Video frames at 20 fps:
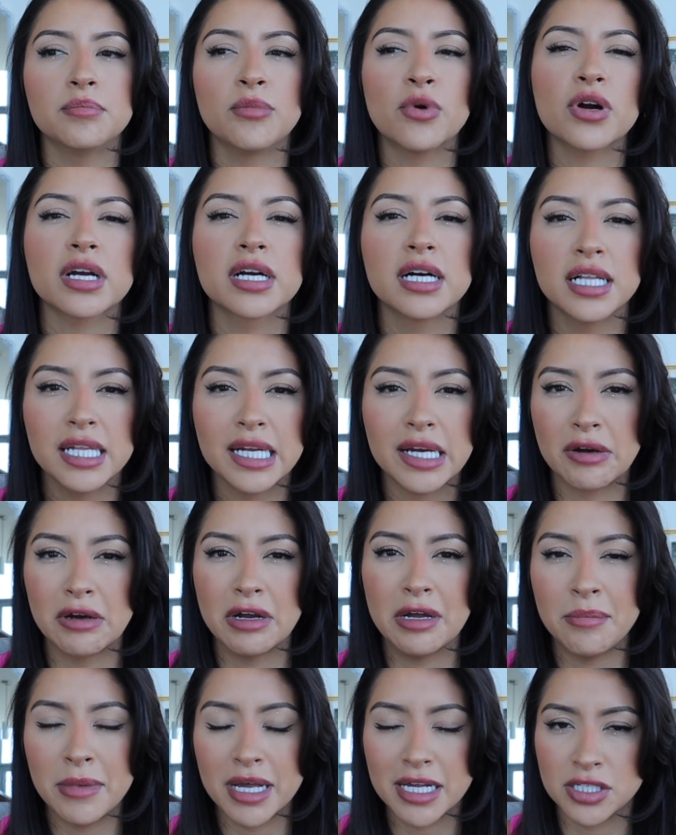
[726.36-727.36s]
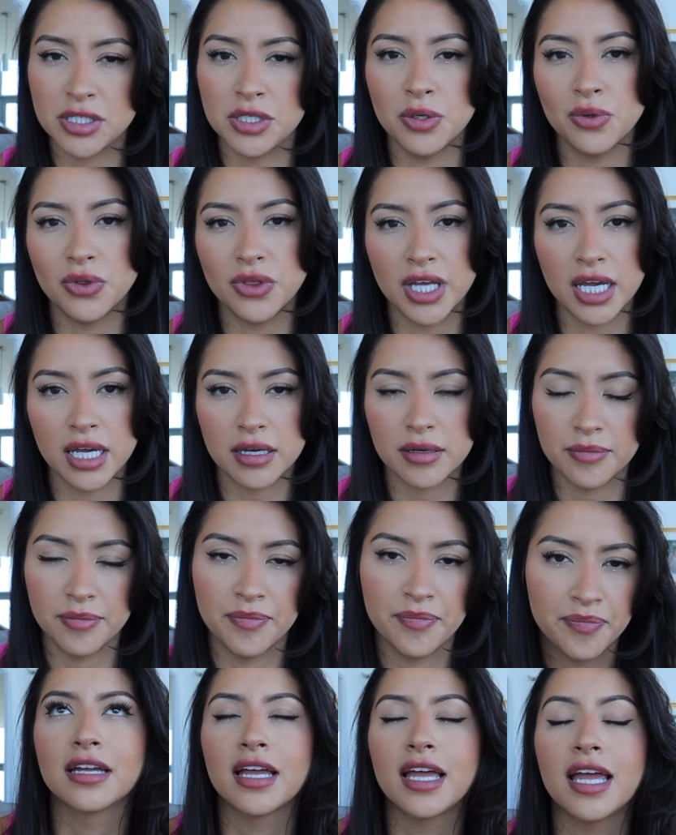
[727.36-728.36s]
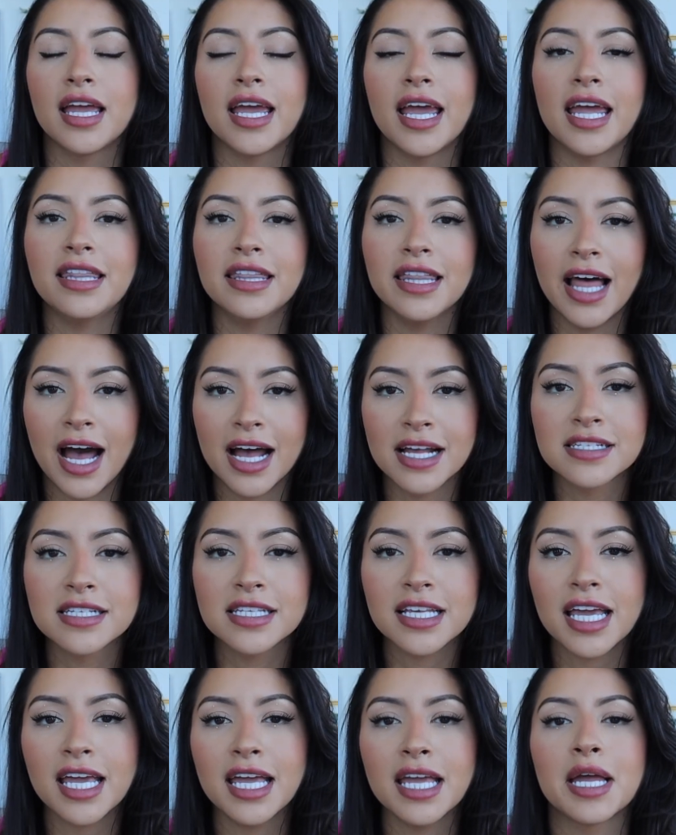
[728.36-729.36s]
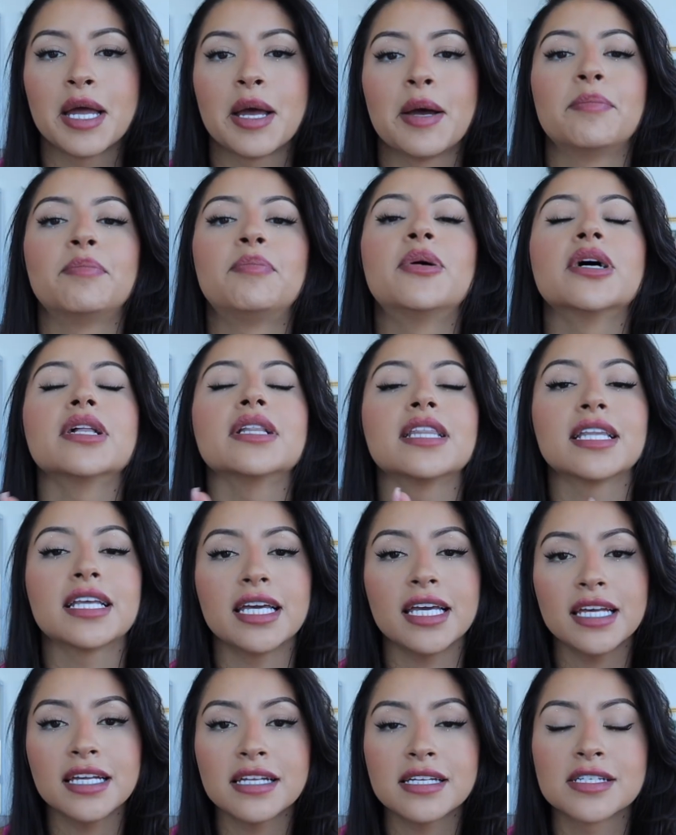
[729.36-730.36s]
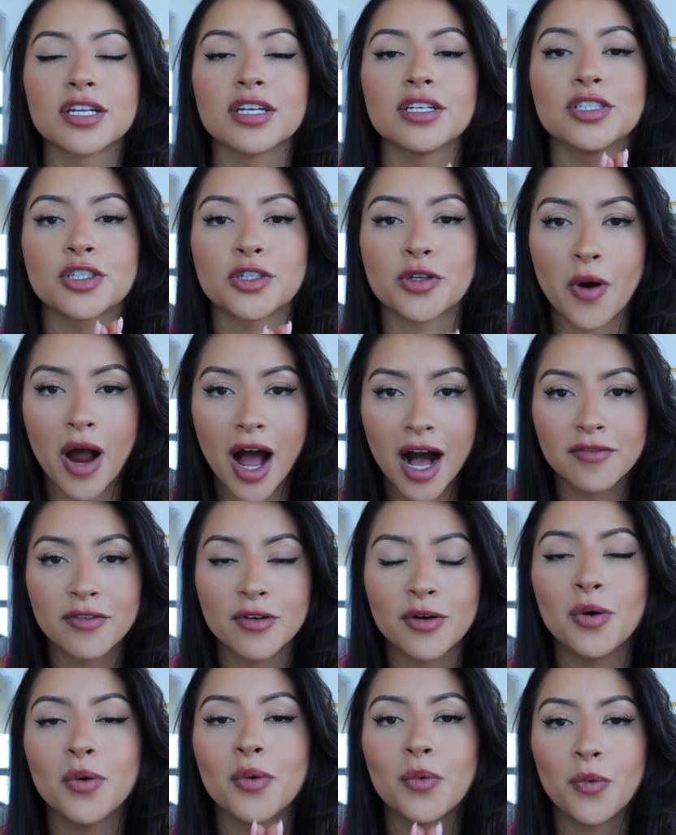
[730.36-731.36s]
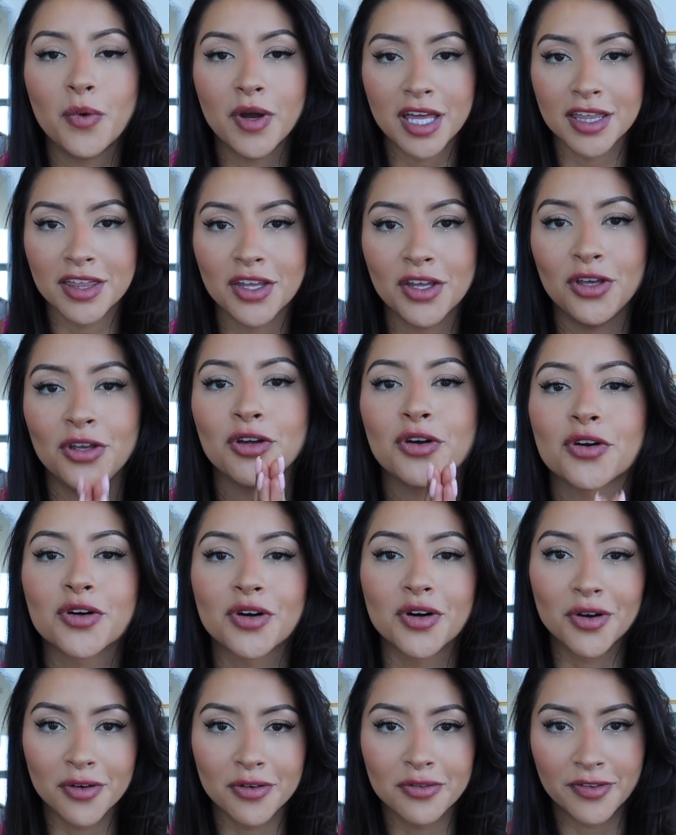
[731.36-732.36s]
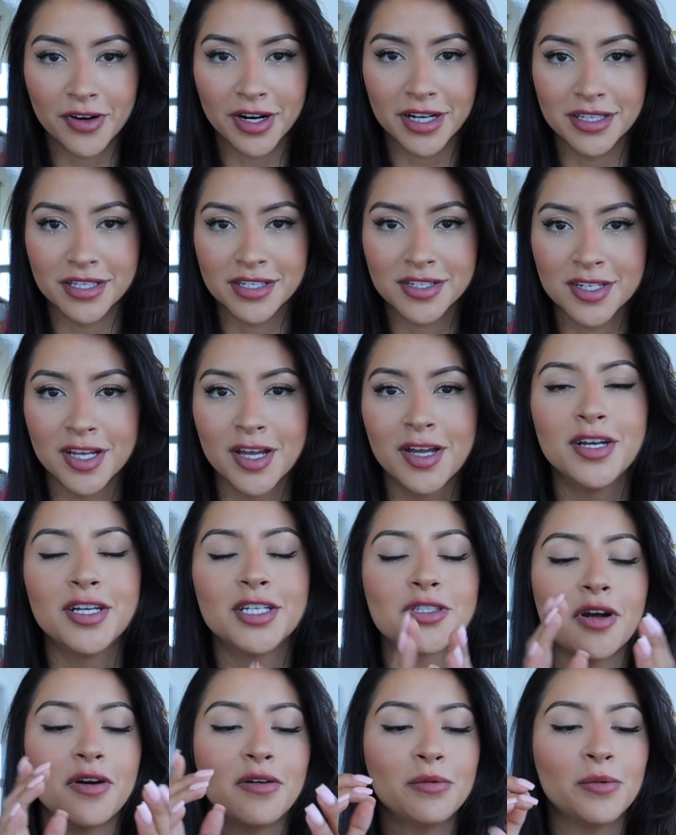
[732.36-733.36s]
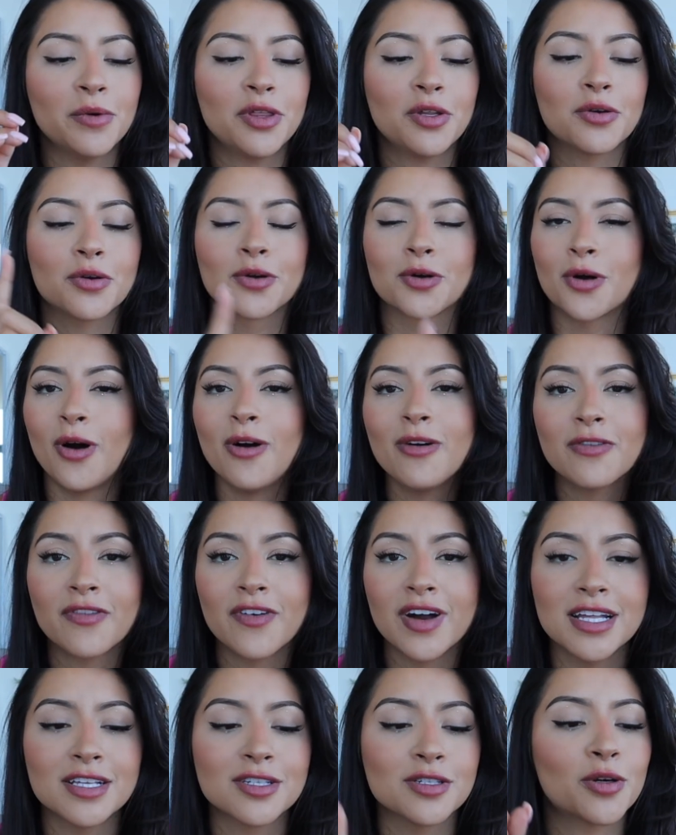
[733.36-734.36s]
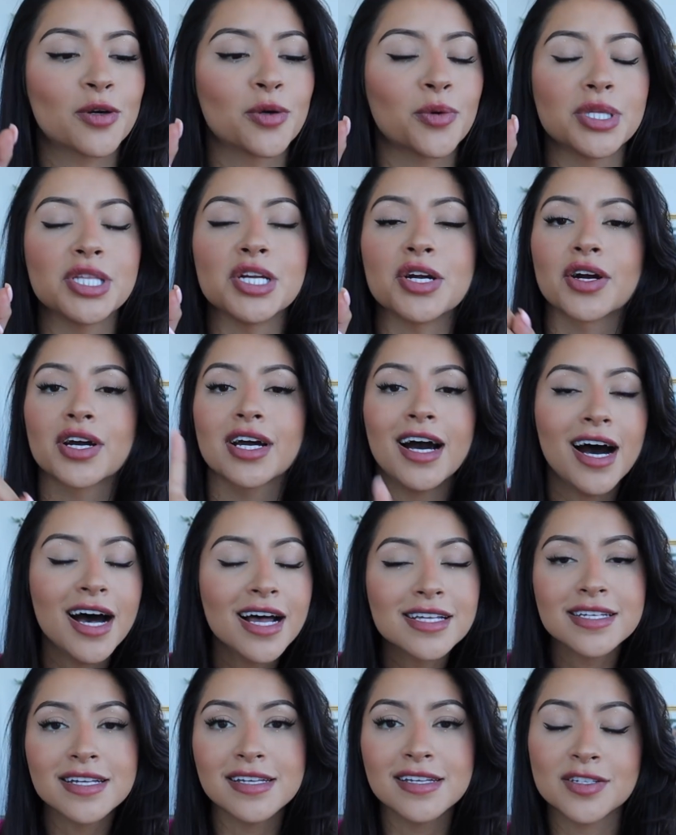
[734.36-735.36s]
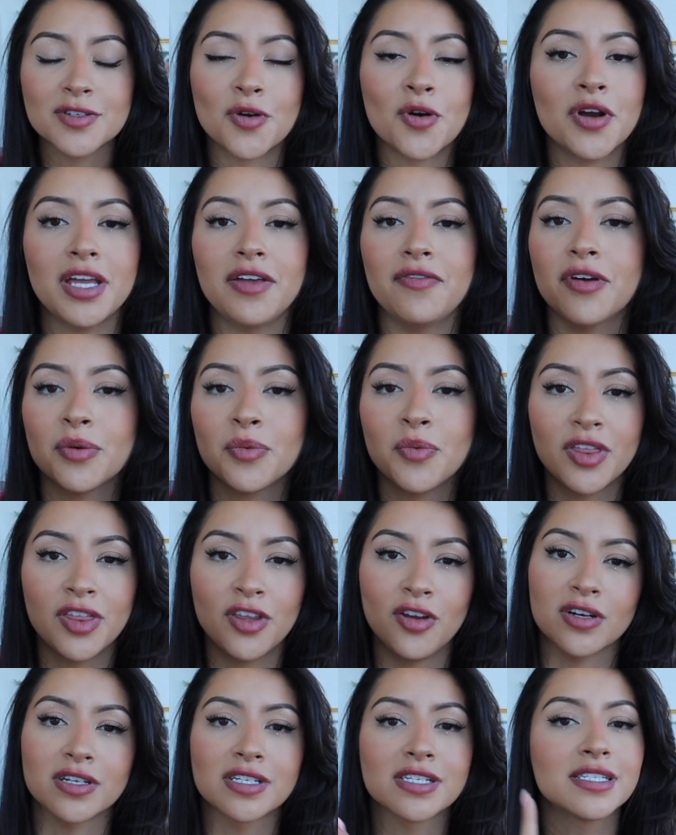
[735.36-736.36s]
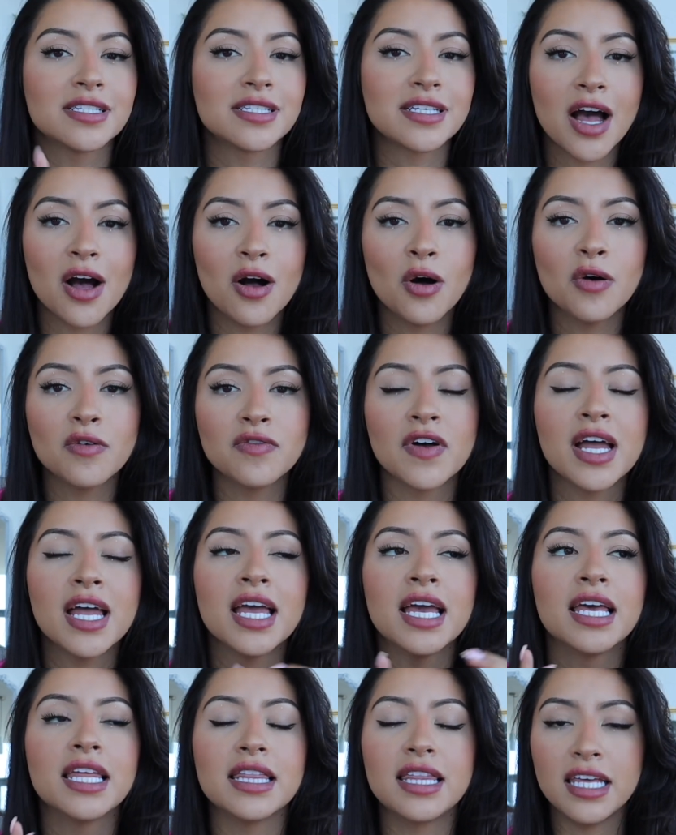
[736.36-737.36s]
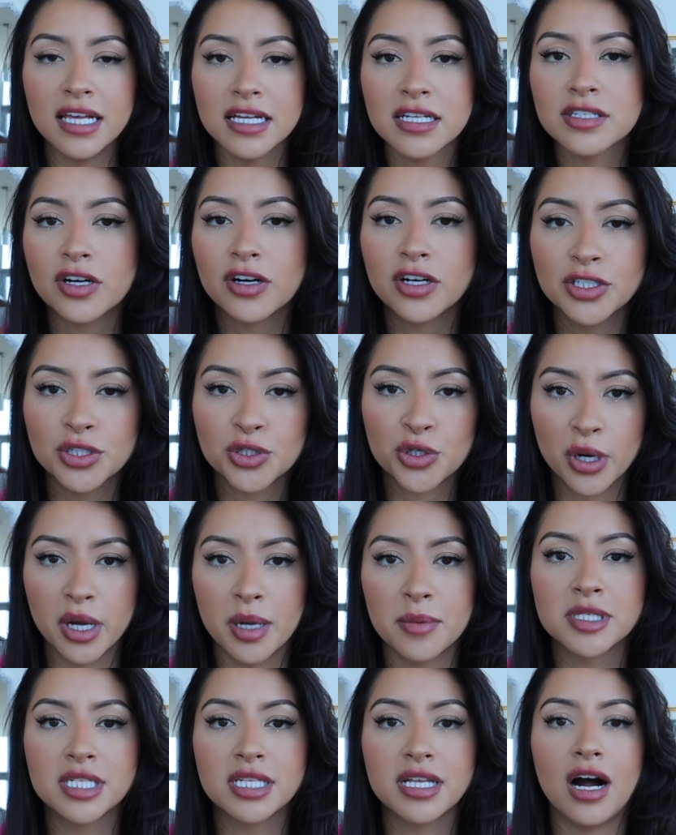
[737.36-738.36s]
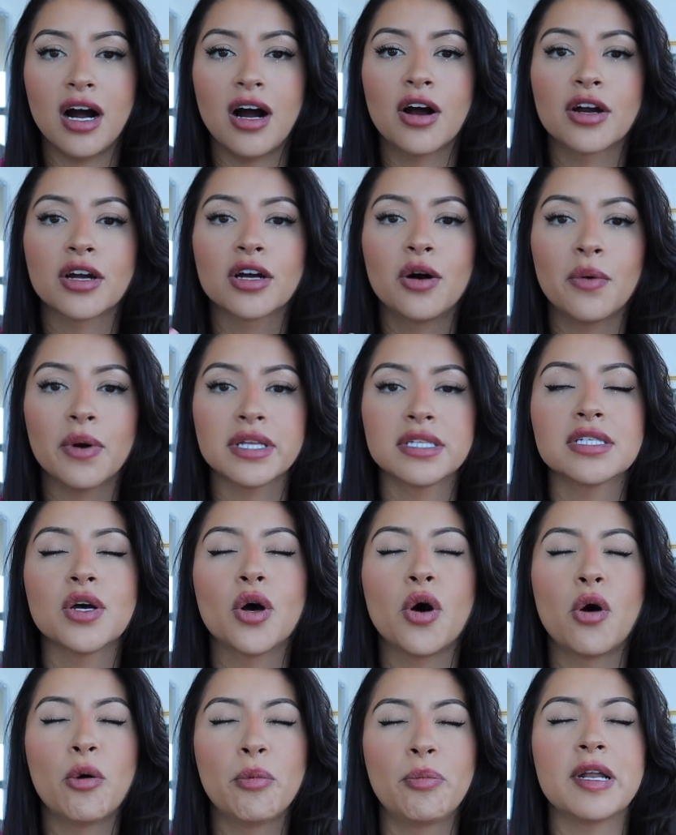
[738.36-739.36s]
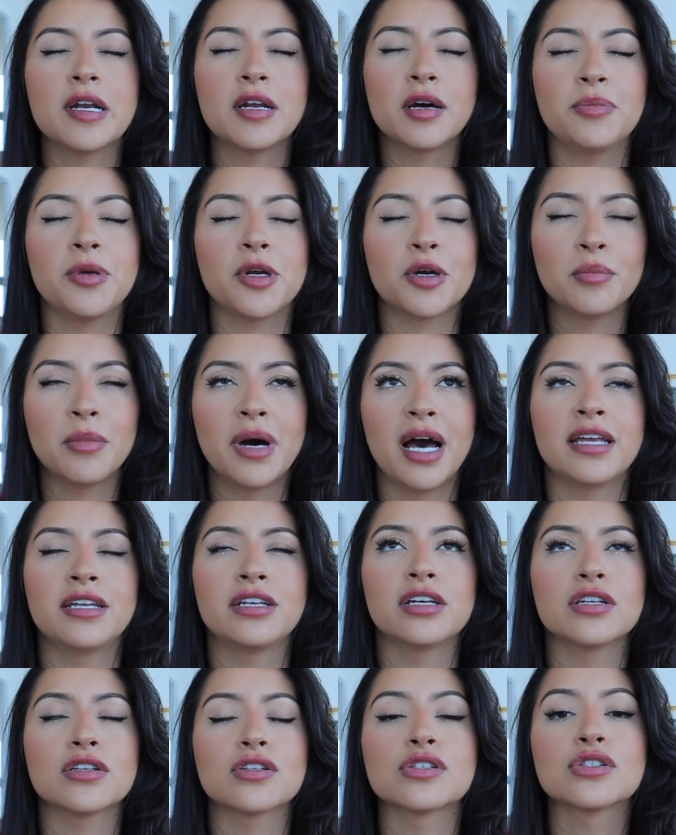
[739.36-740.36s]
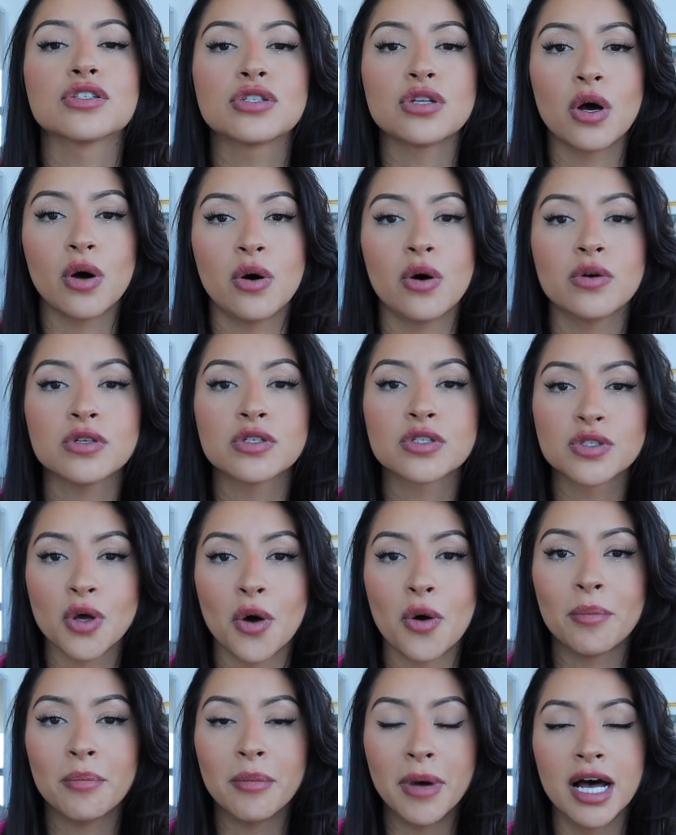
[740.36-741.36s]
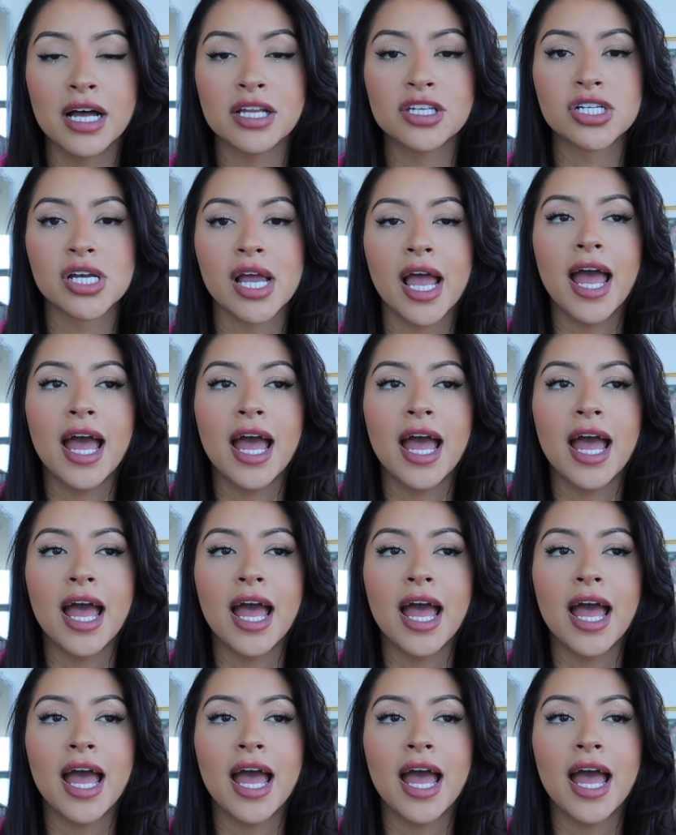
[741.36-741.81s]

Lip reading: more clear it makes you think. And lastly, please travel with your girlfriends. Travel with your girlfriends or with your cousins or even with yourself. These are trips that are going to open up your mind so much.